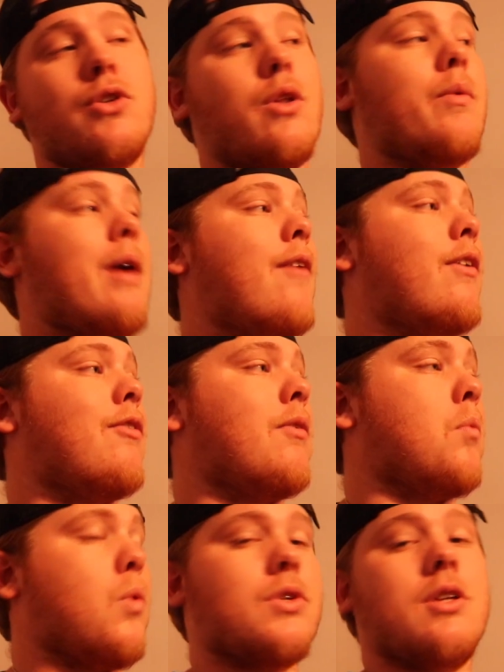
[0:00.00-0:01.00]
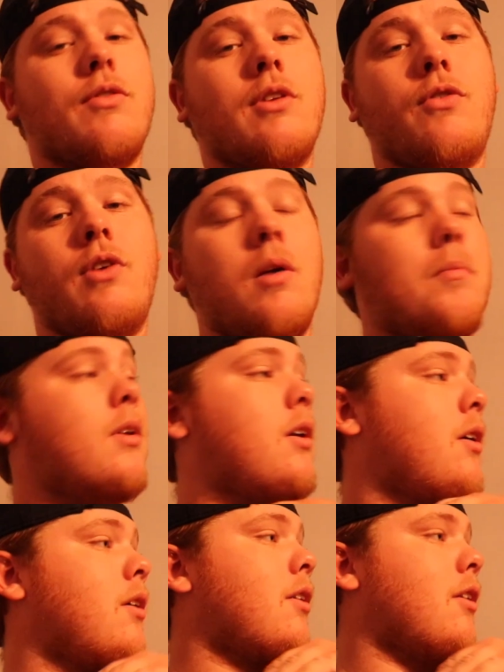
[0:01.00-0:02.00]
so that we have even more stuff to film.
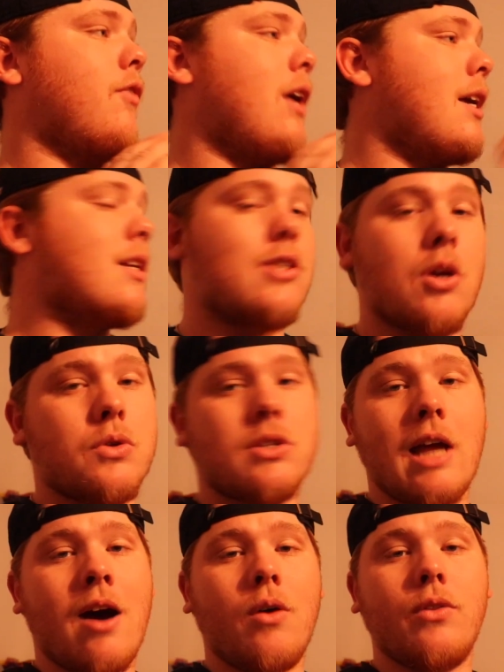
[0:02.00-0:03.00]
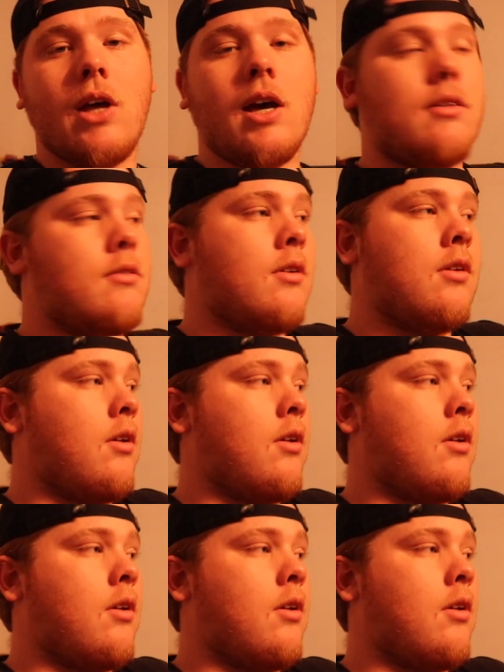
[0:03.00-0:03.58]
The vet is so stout that